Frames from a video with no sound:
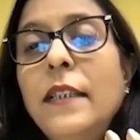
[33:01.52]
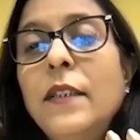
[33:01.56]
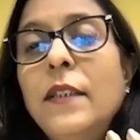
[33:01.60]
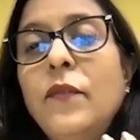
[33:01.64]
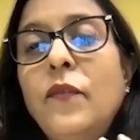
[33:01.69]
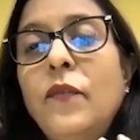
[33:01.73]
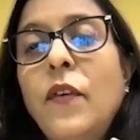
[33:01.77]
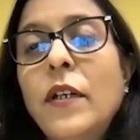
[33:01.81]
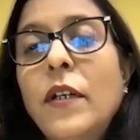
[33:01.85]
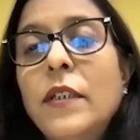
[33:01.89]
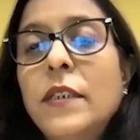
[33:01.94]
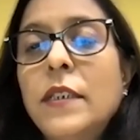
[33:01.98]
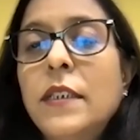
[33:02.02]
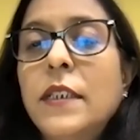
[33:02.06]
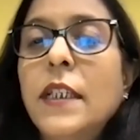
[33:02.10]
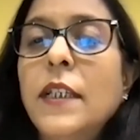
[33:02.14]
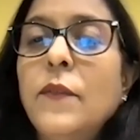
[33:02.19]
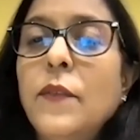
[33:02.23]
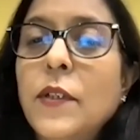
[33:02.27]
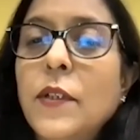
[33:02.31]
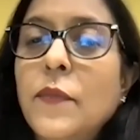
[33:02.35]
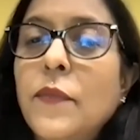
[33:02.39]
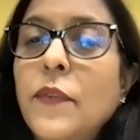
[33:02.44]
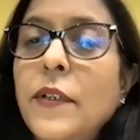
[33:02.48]
the first thing
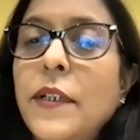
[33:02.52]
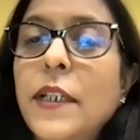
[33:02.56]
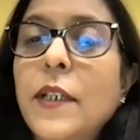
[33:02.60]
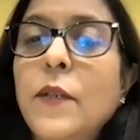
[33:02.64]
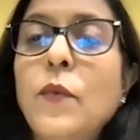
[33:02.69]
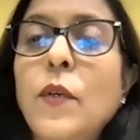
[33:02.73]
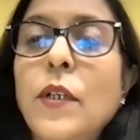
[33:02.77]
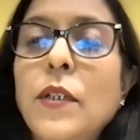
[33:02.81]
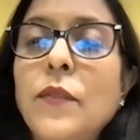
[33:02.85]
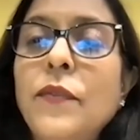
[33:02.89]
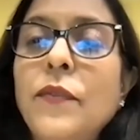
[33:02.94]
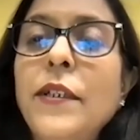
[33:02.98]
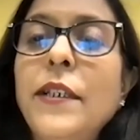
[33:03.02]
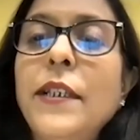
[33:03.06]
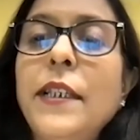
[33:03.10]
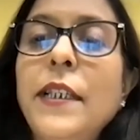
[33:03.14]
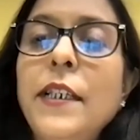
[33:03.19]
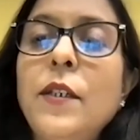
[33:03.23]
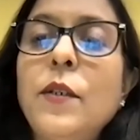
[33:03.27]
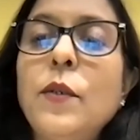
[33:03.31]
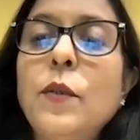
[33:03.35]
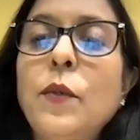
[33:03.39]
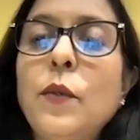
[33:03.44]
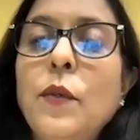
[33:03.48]
which we did was we
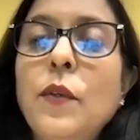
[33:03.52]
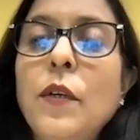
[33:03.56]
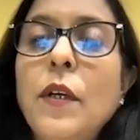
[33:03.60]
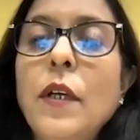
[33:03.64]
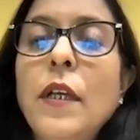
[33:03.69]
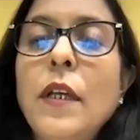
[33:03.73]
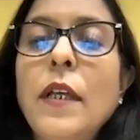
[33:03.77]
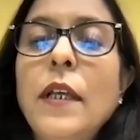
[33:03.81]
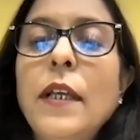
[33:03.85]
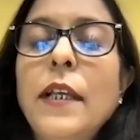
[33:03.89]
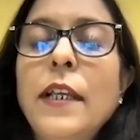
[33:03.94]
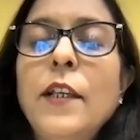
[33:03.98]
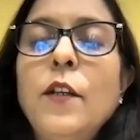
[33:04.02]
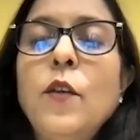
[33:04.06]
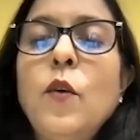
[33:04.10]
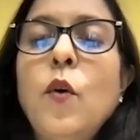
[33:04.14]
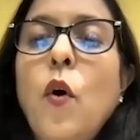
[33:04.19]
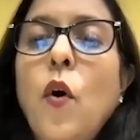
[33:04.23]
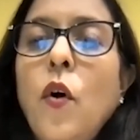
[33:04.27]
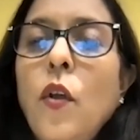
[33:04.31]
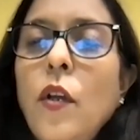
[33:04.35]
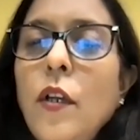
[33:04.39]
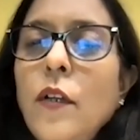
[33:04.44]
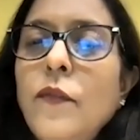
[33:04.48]
need to,
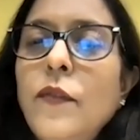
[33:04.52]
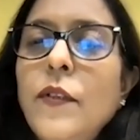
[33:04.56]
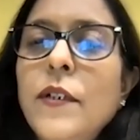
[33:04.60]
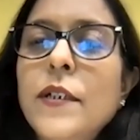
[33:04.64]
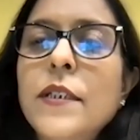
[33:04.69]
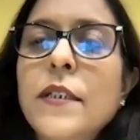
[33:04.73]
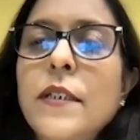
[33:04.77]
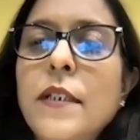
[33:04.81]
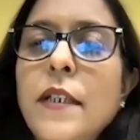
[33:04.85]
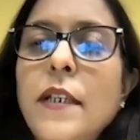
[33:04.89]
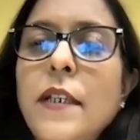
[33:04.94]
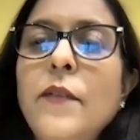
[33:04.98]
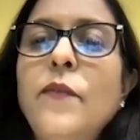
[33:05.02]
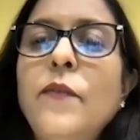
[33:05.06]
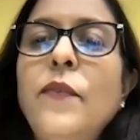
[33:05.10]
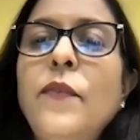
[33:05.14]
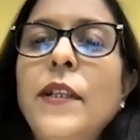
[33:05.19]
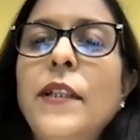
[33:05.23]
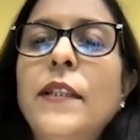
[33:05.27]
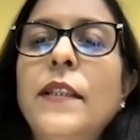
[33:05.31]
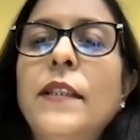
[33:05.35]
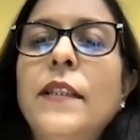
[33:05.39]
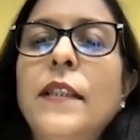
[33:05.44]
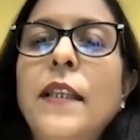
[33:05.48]
all of us live
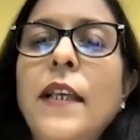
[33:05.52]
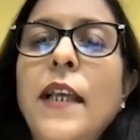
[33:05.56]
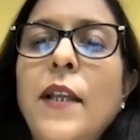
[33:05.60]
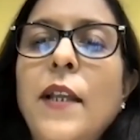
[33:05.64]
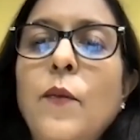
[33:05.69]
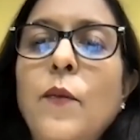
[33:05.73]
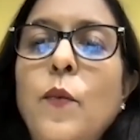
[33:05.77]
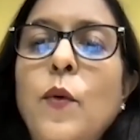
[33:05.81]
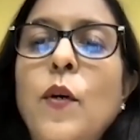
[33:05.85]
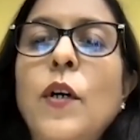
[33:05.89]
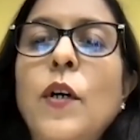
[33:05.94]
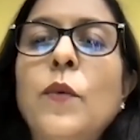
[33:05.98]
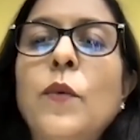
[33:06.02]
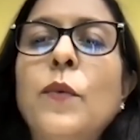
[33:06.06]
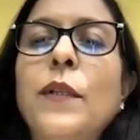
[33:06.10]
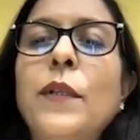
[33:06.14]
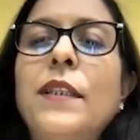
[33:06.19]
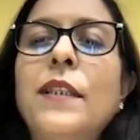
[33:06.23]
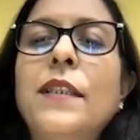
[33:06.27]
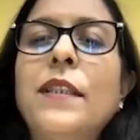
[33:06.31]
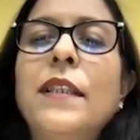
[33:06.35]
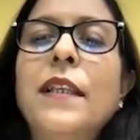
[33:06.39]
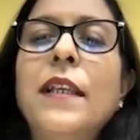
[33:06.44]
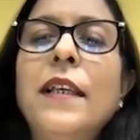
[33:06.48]
with and work with
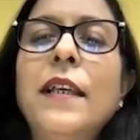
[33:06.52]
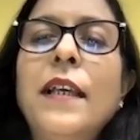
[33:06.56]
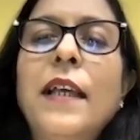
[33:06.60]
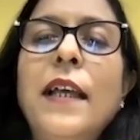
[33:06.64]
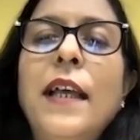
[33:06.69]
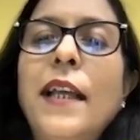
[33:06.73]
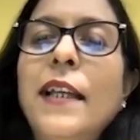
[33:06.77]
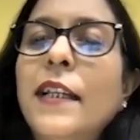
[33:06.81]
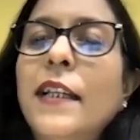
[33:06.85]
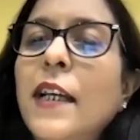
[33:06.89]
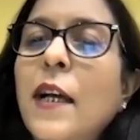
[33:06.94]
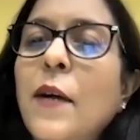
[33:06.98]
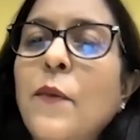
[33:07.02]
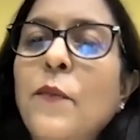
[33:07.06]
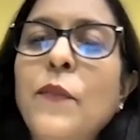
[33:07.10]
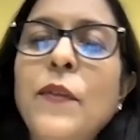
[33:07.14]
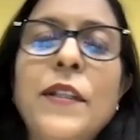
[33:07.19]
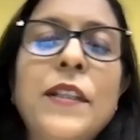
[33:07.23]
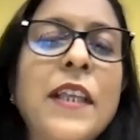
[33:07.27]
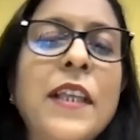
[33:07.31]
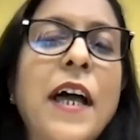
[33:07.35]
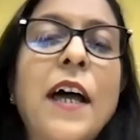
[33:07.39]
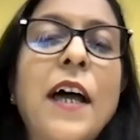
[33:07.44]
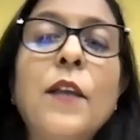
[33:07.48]
and come
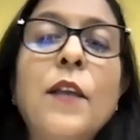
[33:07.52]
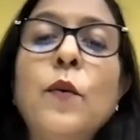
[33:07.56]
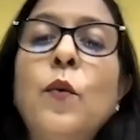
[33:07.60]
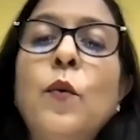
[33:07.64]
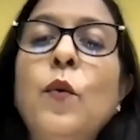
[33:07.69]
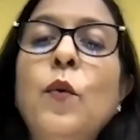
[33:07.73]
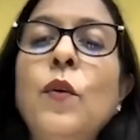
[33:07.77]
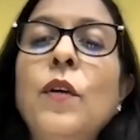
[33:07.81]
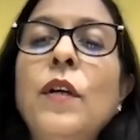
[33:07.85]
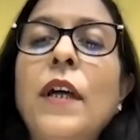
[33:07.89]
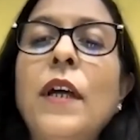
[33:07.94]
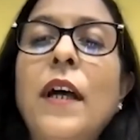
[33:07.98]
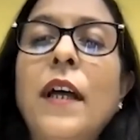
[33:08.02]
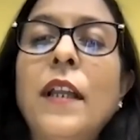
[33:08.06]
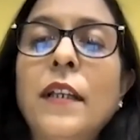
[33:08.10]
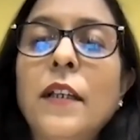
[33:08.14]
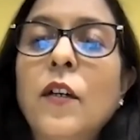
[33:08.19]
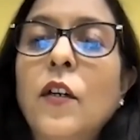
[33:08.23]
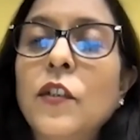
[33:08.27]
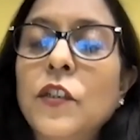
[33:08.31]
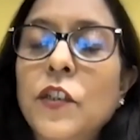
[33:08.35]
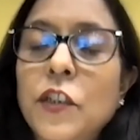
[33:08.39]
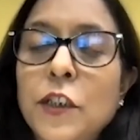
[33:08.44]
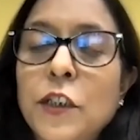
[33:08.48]
with our own
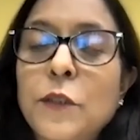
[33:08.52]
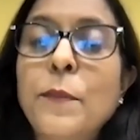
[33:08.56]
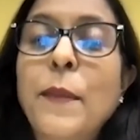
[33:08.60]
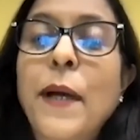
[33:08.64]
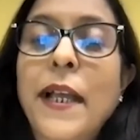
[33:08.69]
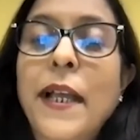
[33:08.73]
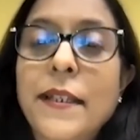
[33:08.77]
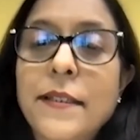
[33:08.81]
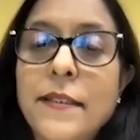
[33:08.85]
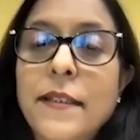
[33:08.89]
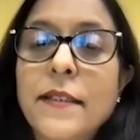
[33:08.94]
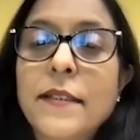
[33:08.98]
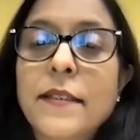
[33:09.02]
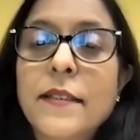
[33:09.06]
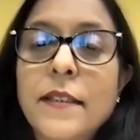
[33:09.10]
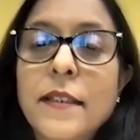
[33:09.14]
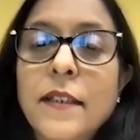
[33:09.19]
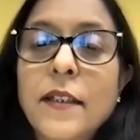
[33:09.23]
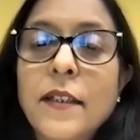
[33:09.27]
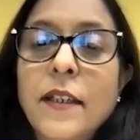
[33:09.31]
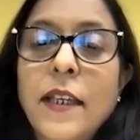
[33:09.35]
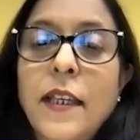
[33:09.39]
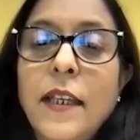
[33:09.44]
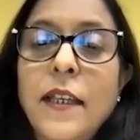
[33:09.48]
unconscious biases,
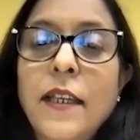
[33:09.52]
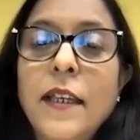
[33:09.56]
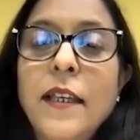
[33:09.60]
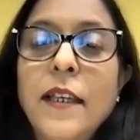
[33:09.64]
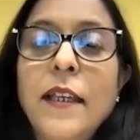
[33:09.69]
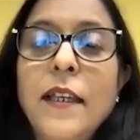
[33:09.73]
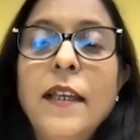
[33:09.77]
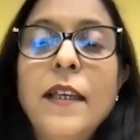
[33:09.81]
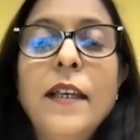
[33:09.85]
okay?